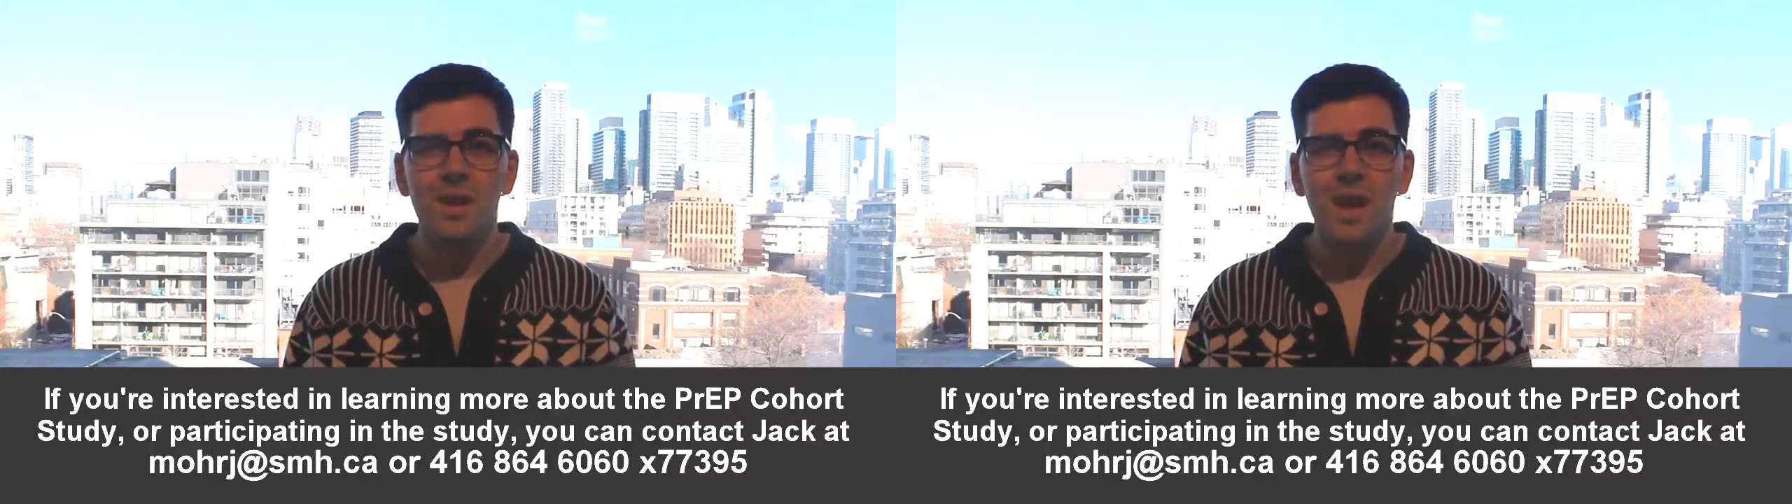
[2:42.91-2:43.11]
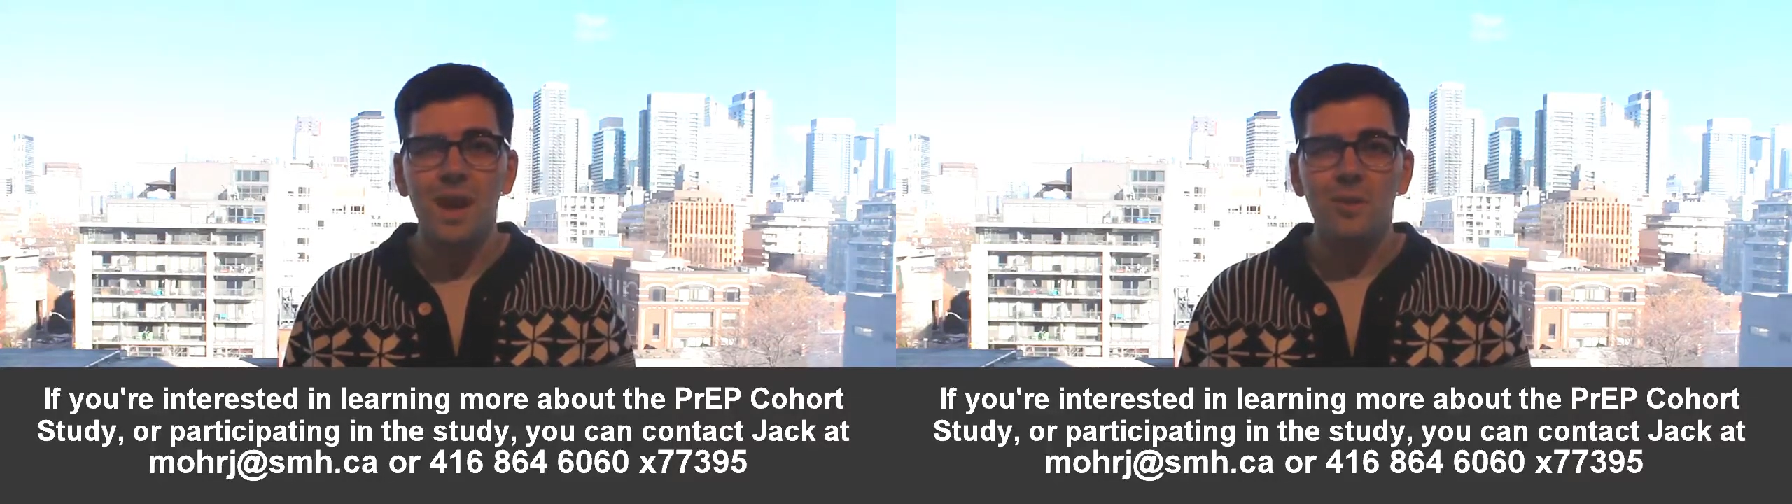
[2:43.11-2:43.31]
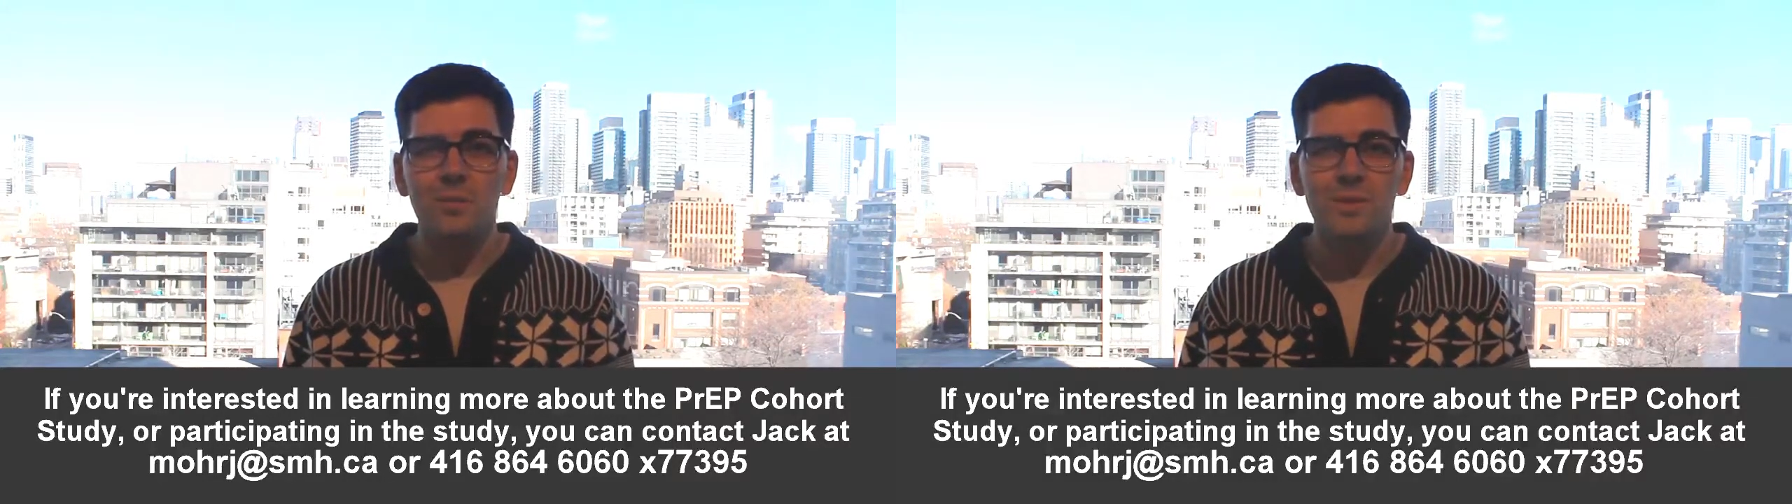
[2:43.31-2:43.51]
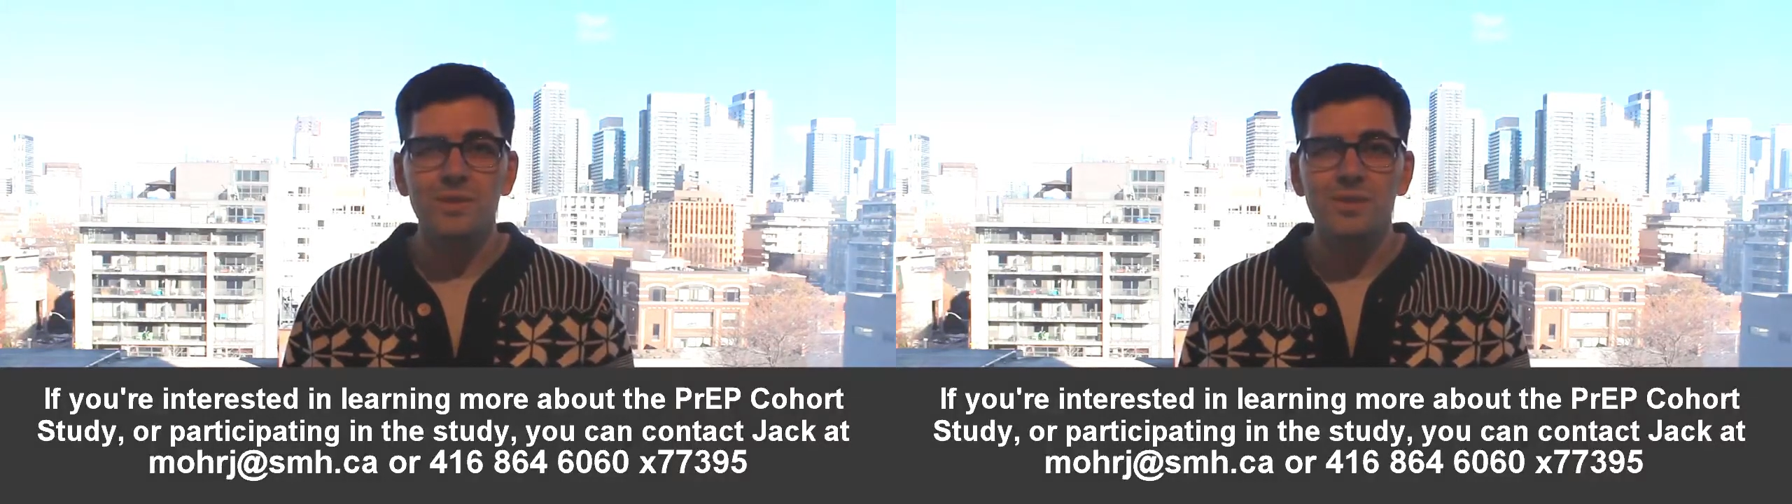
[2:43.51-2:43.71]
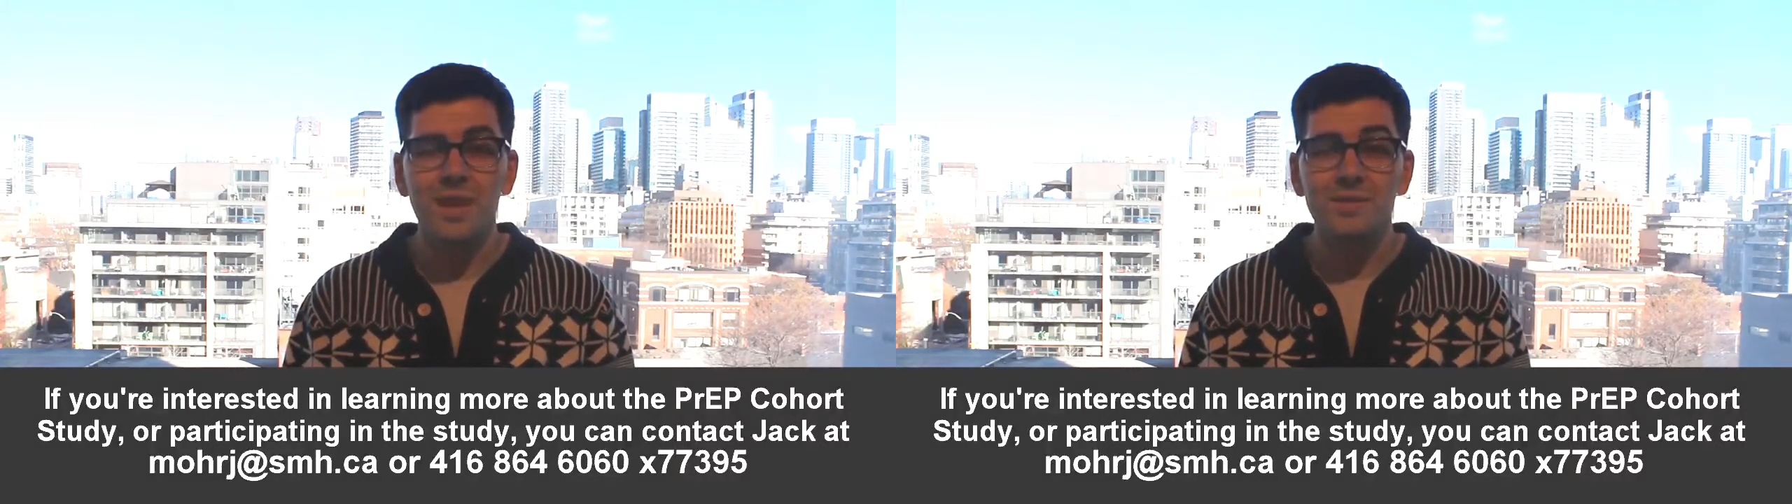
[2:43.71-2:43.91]

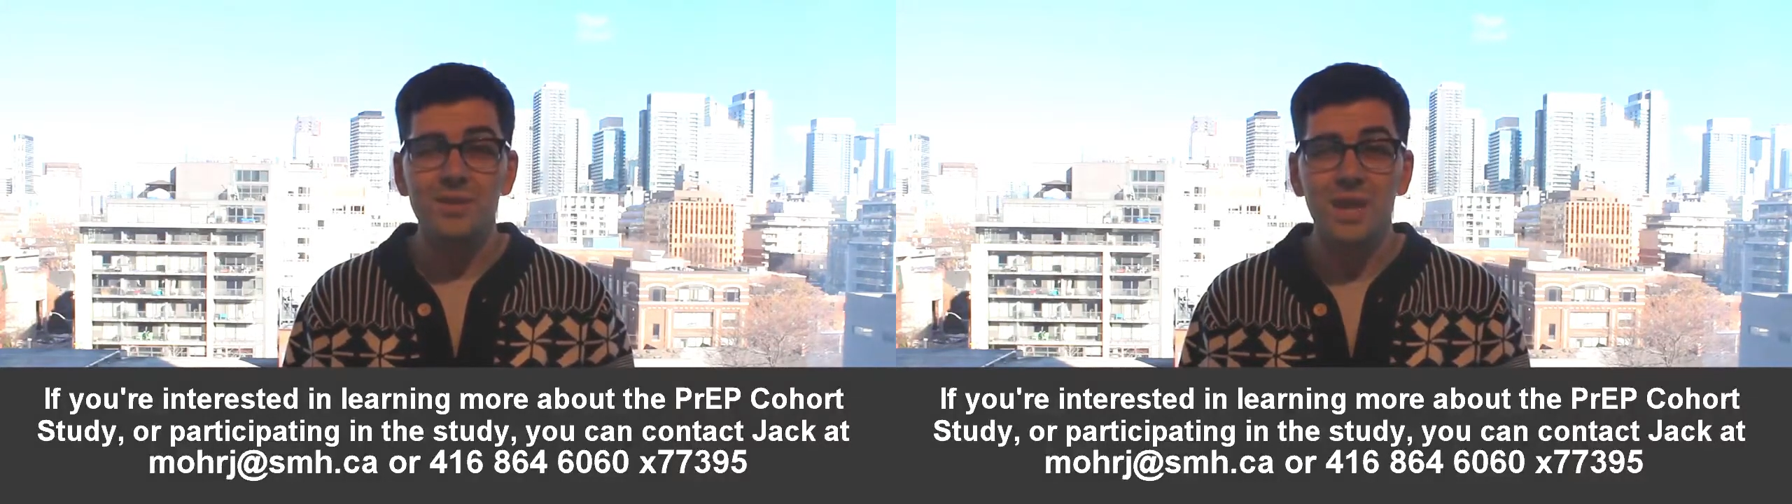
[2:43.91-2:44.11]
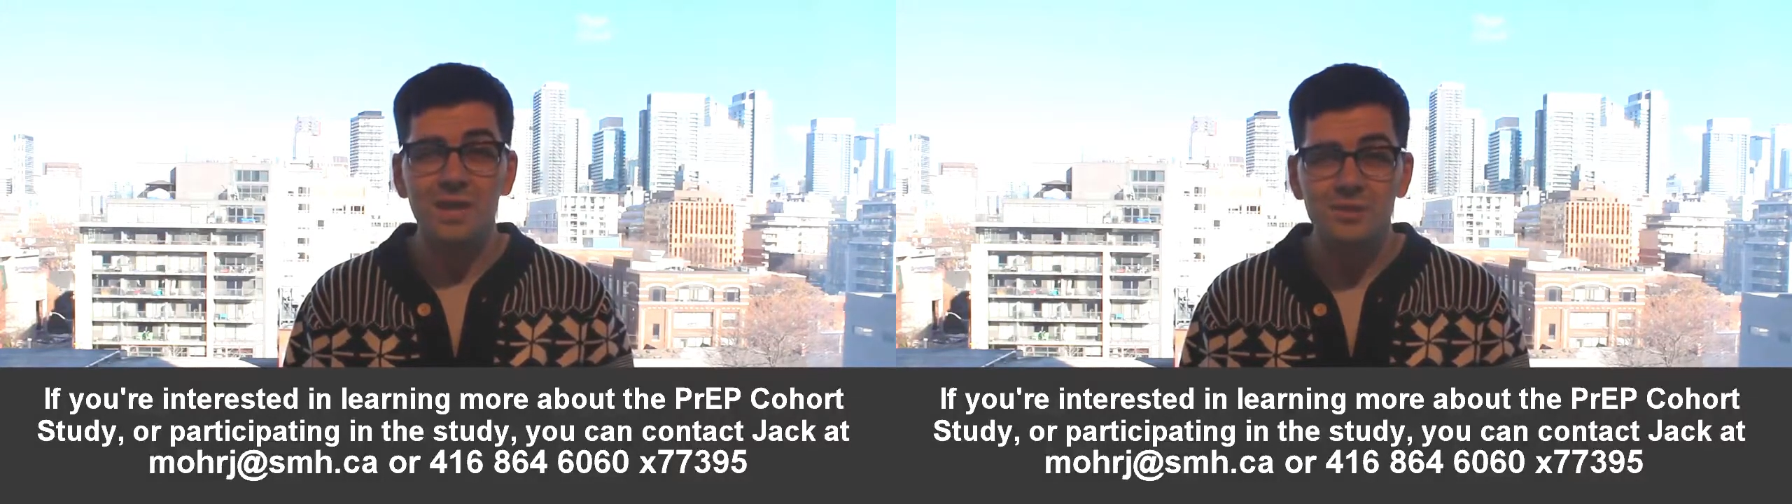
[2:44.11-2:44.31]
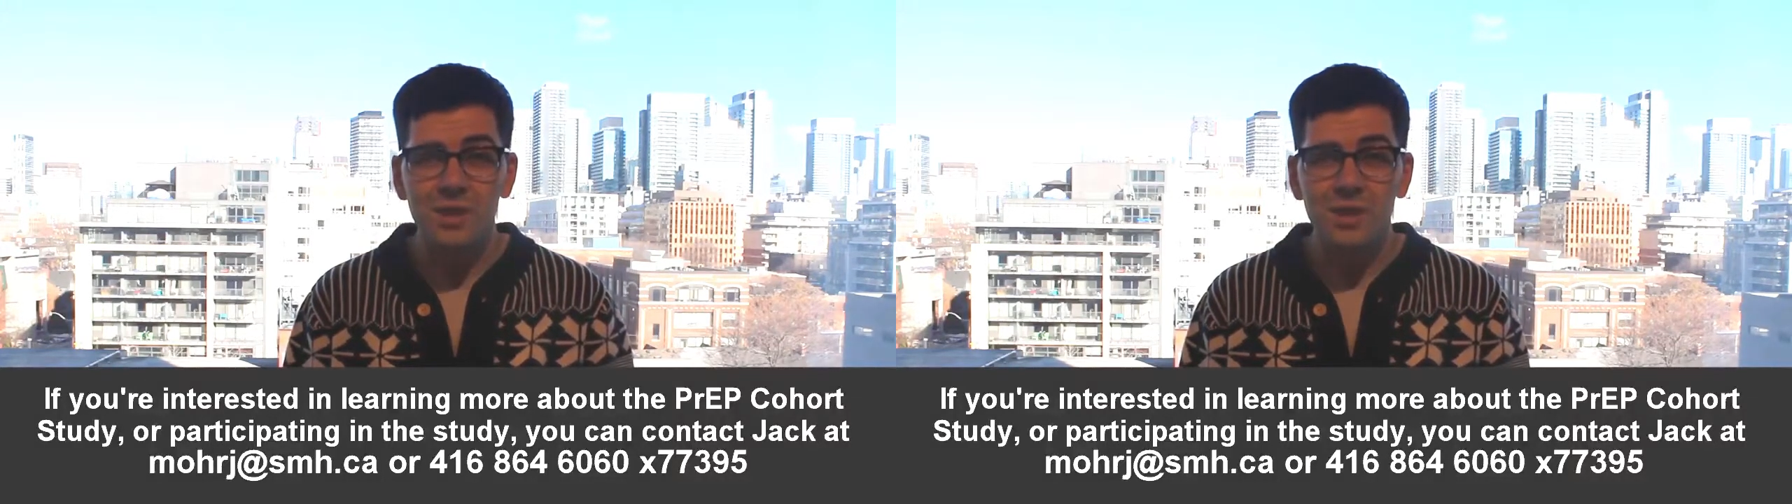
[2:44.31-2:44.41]
outreach and education